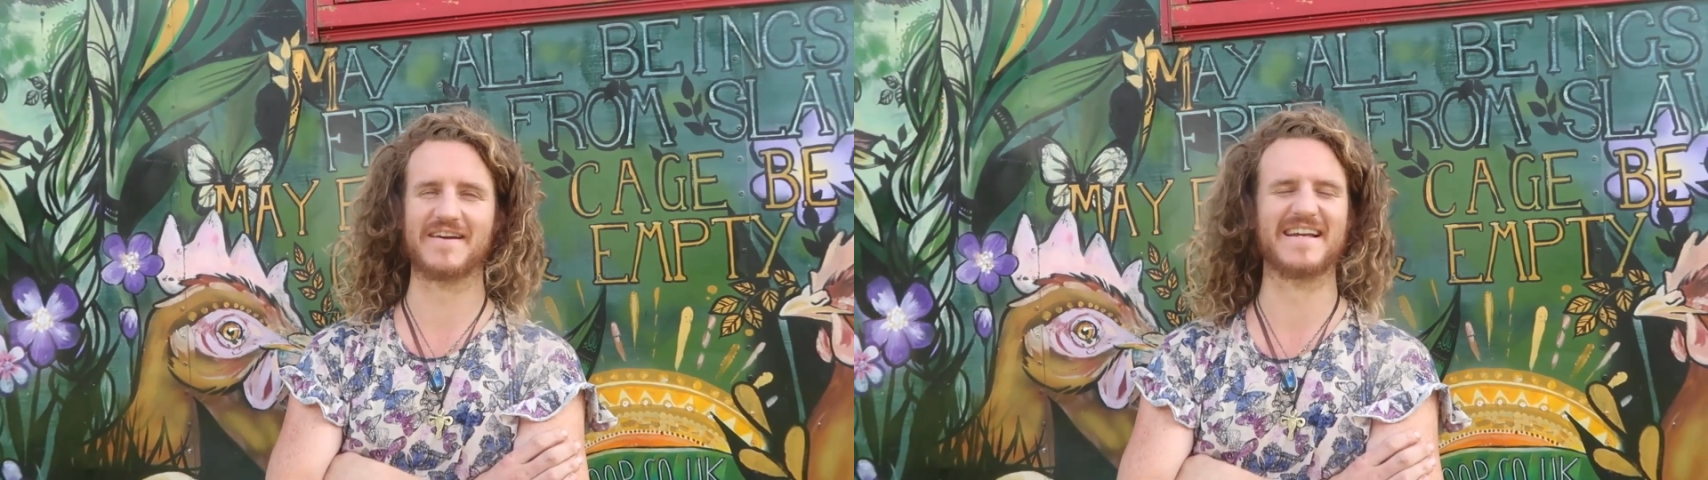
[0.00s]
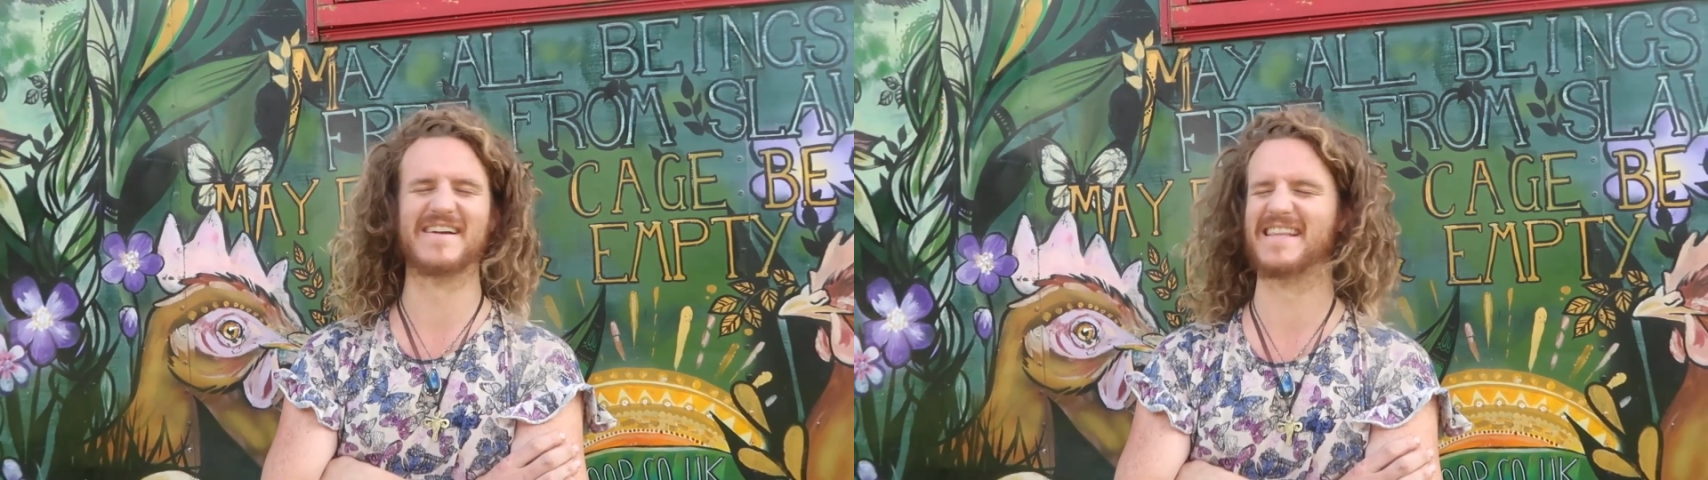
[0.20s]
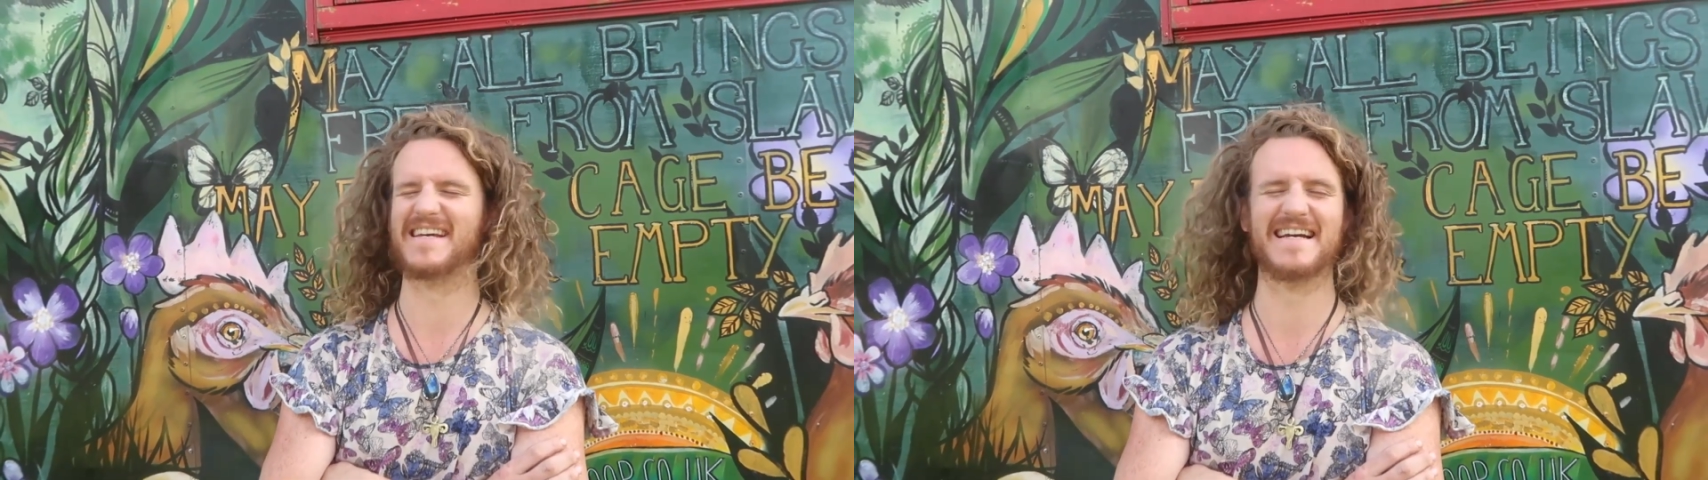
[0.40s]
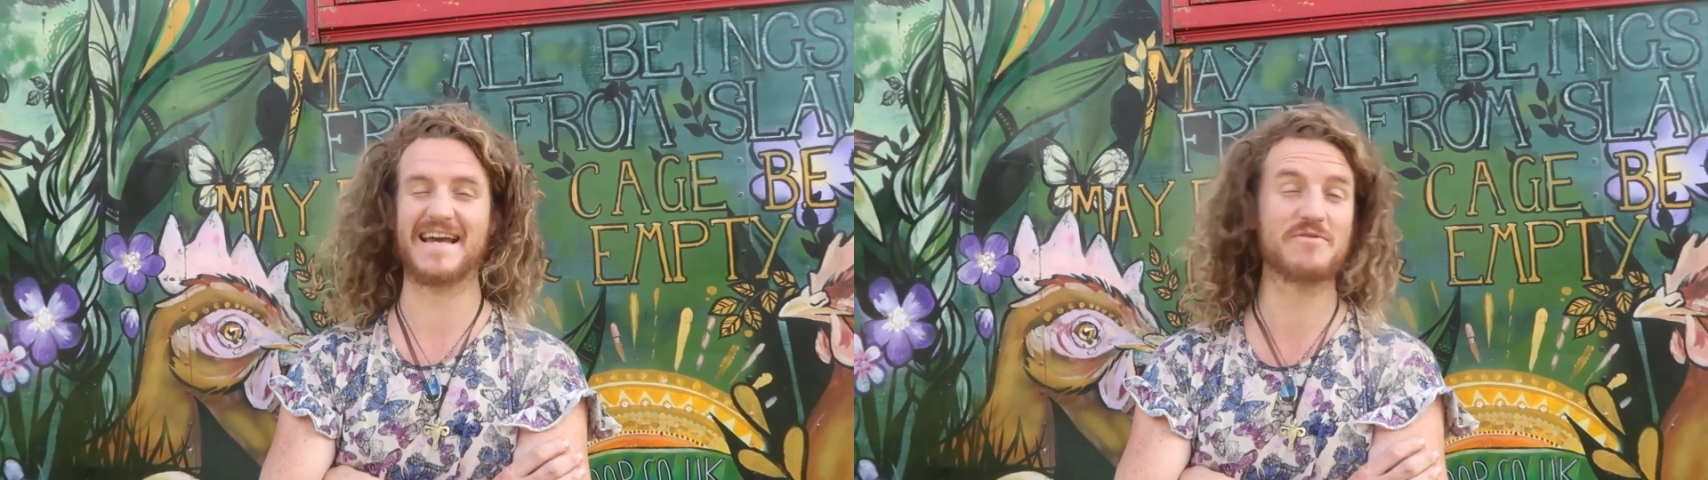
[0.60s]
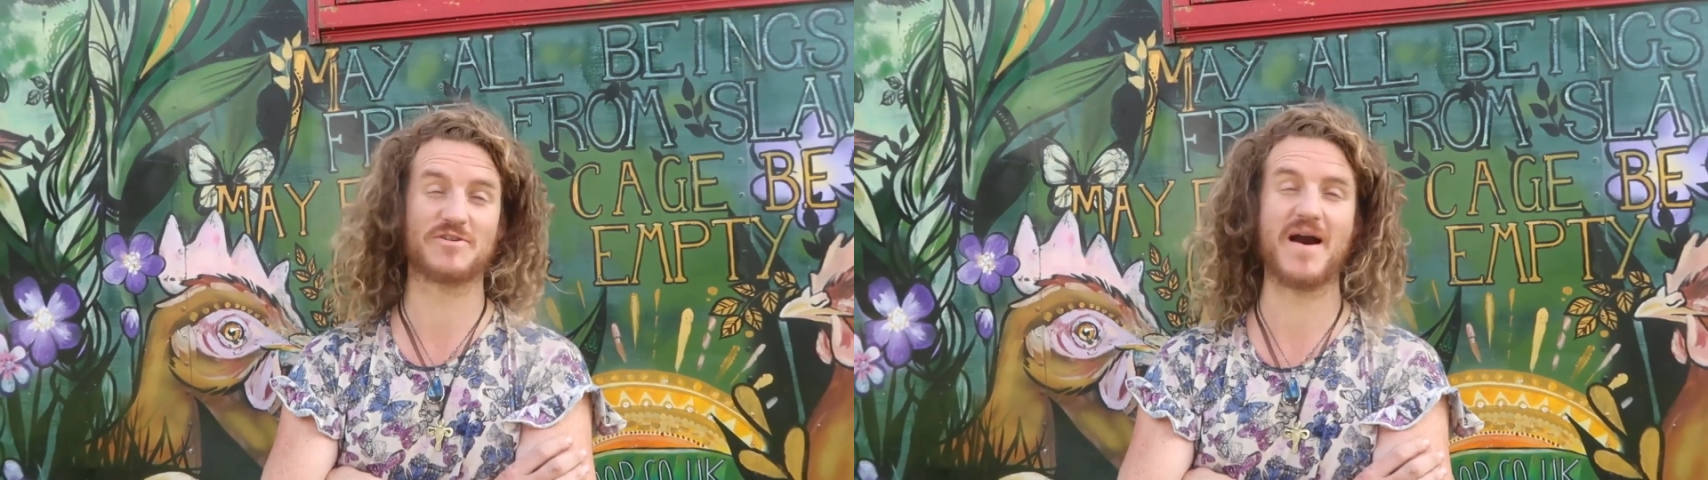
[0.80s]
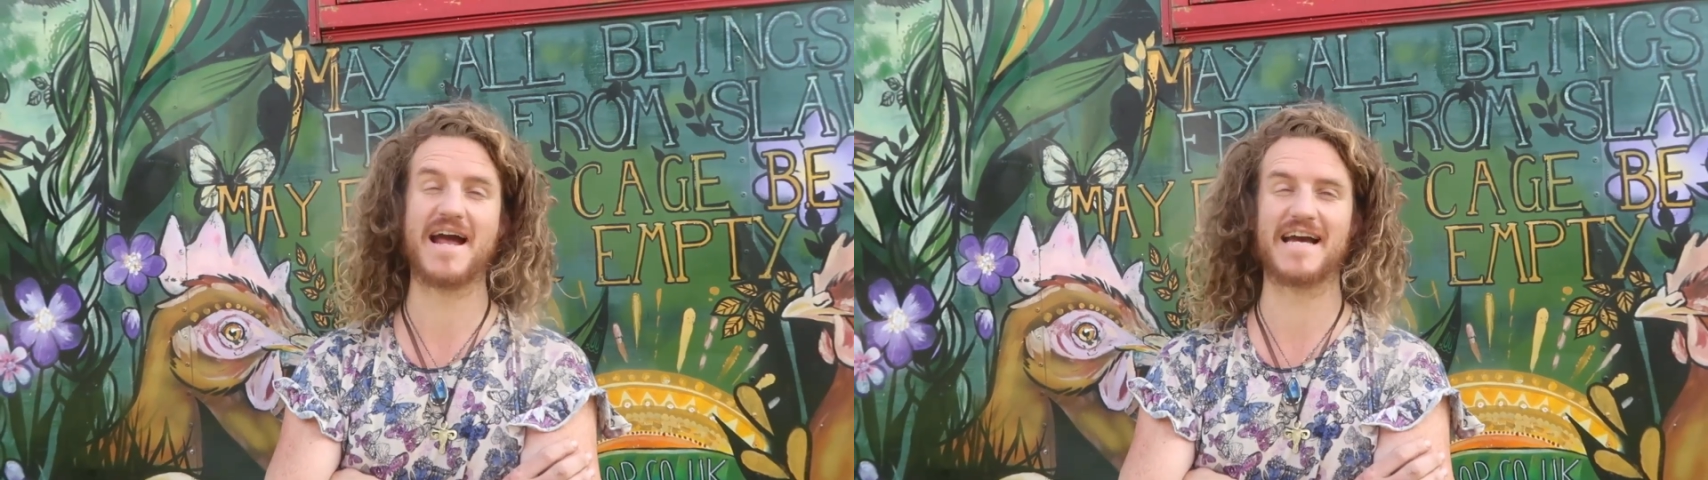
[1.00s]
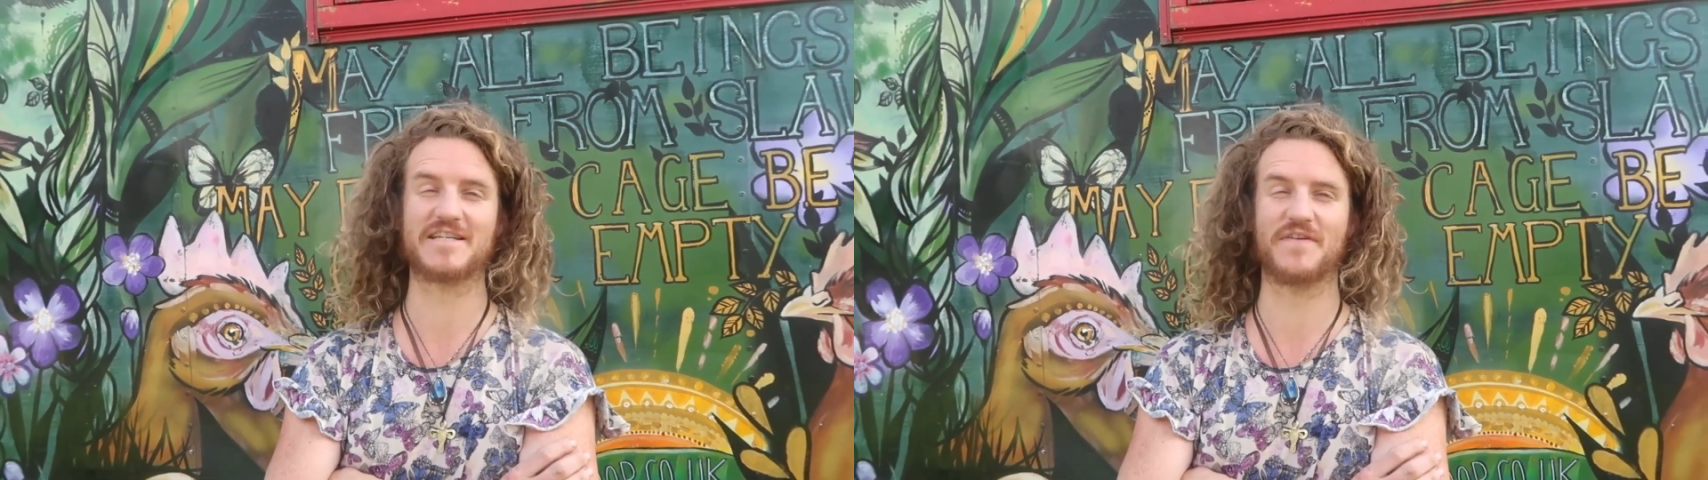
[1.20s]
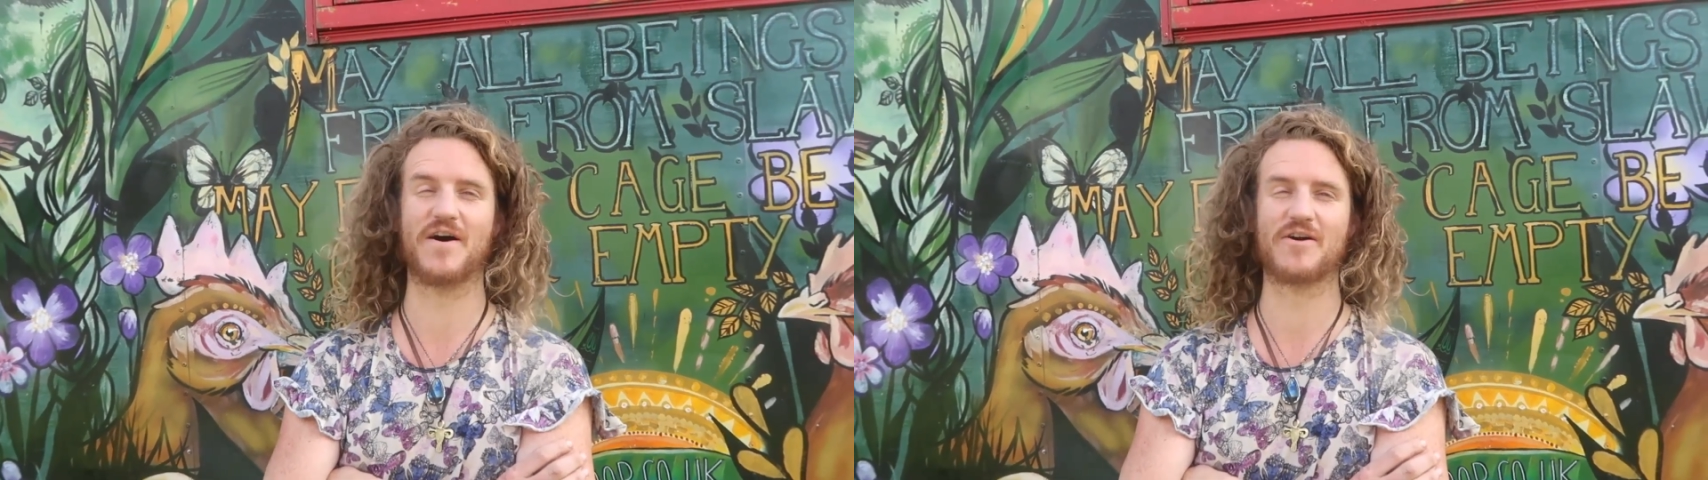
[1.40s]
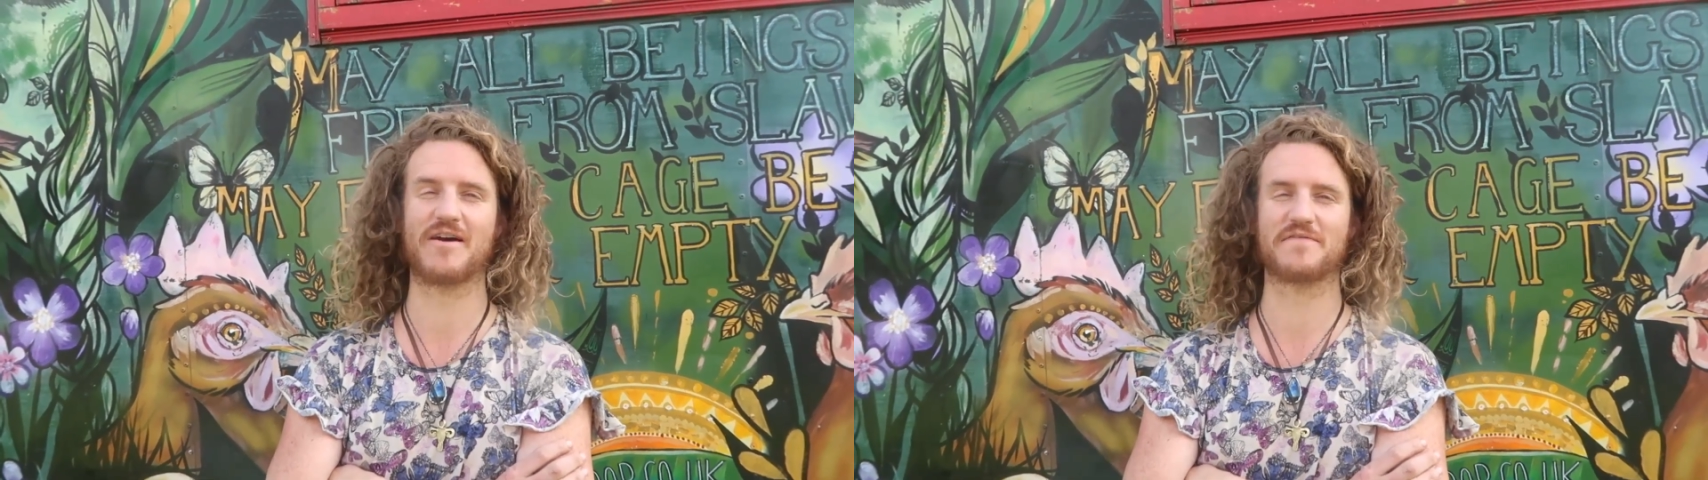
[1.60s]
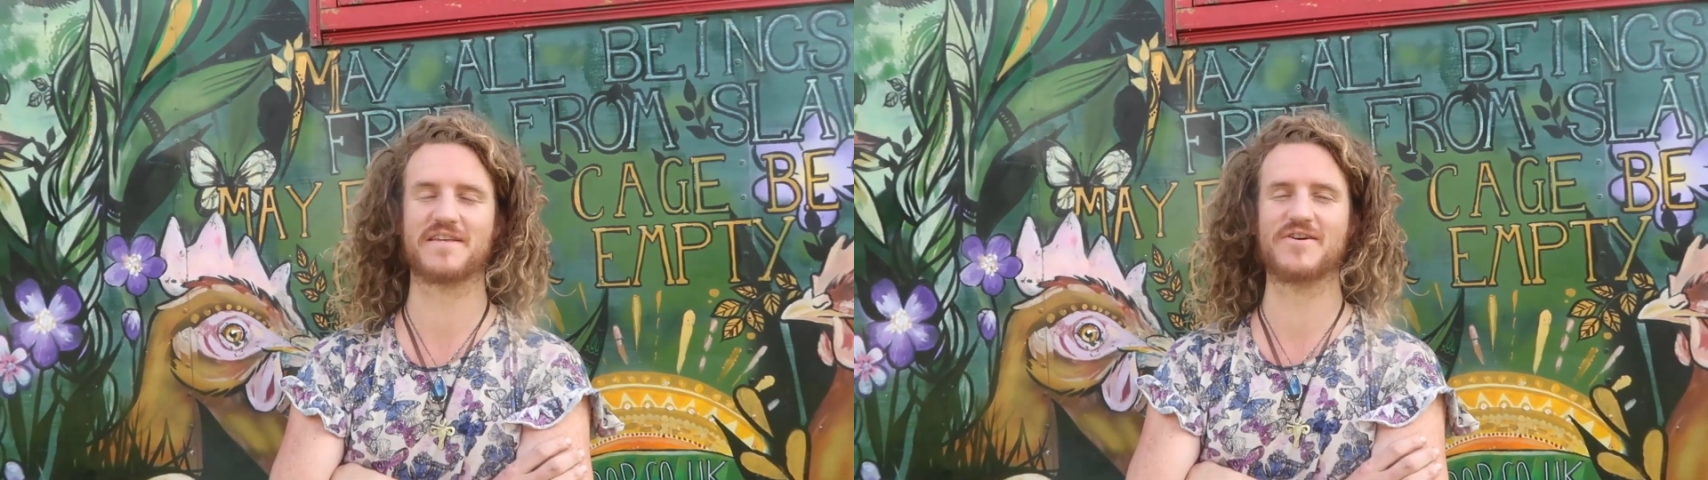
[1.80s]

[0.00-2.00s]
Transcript: You know, they, it was quite a nice photograph